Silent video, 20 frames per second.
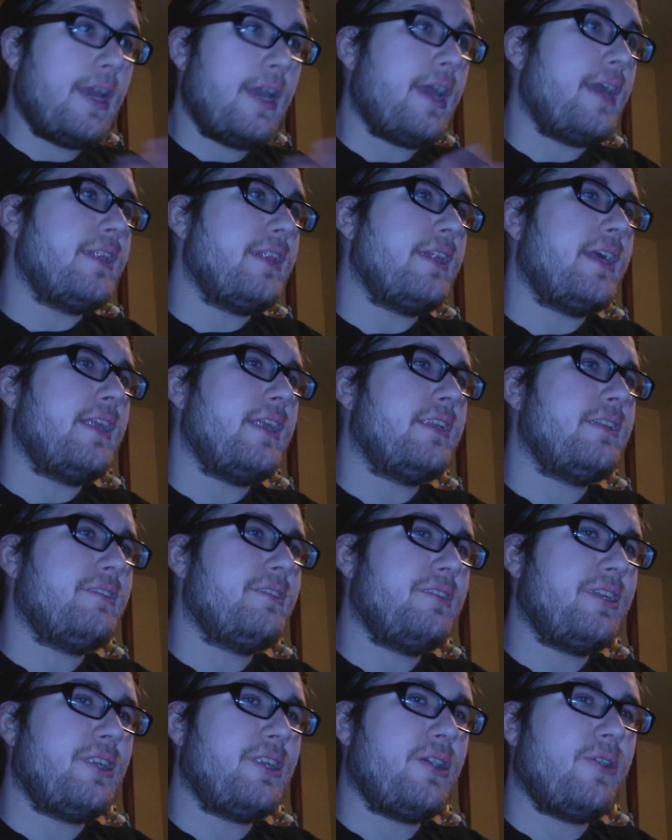and
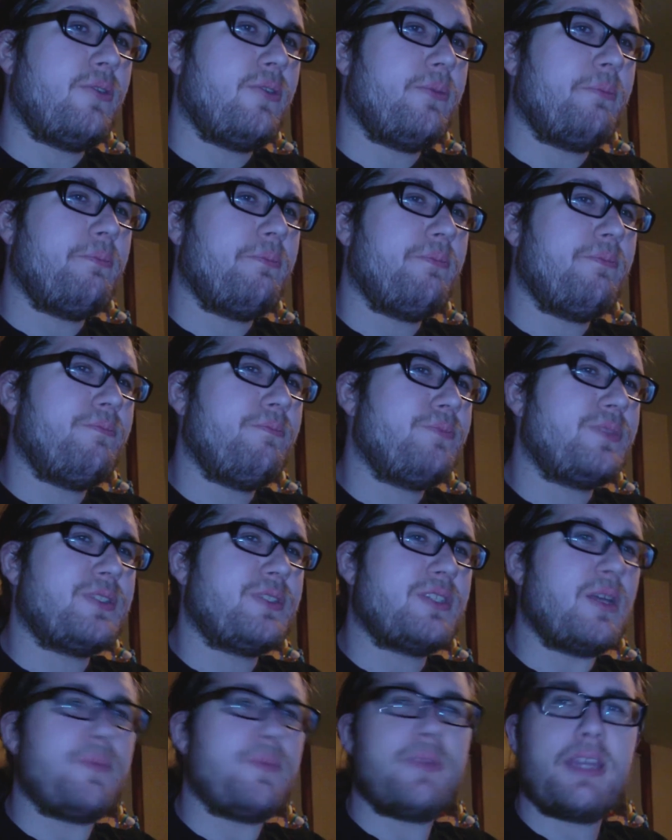then,
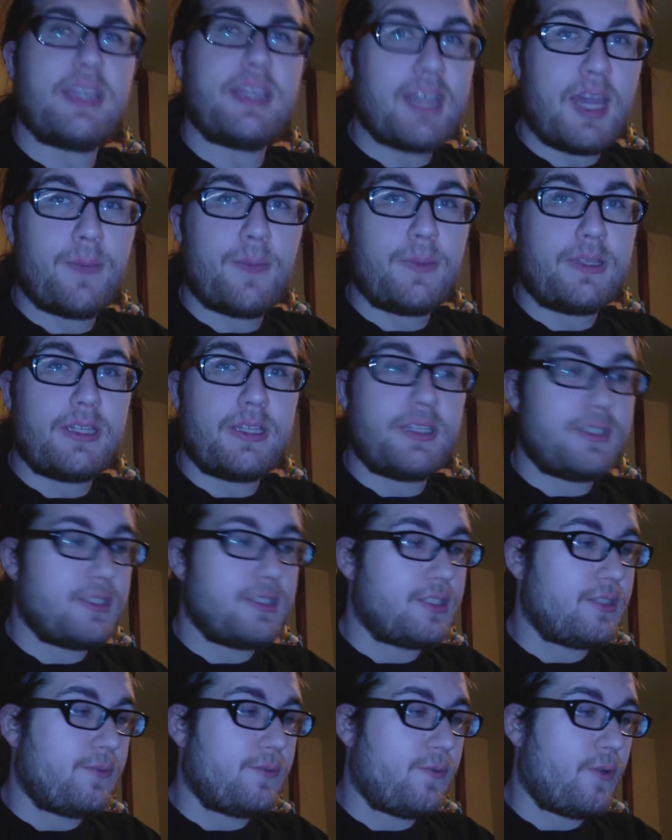something happened in
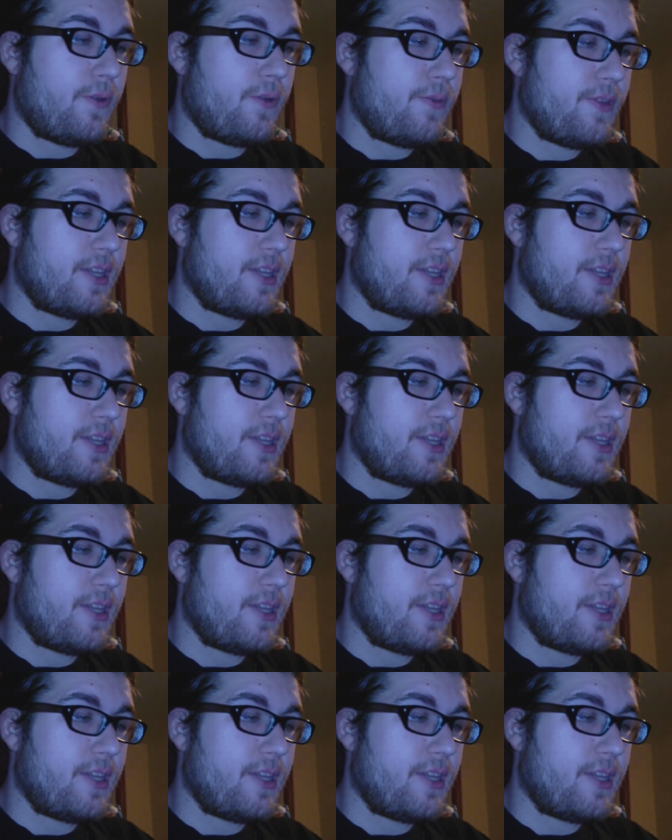64.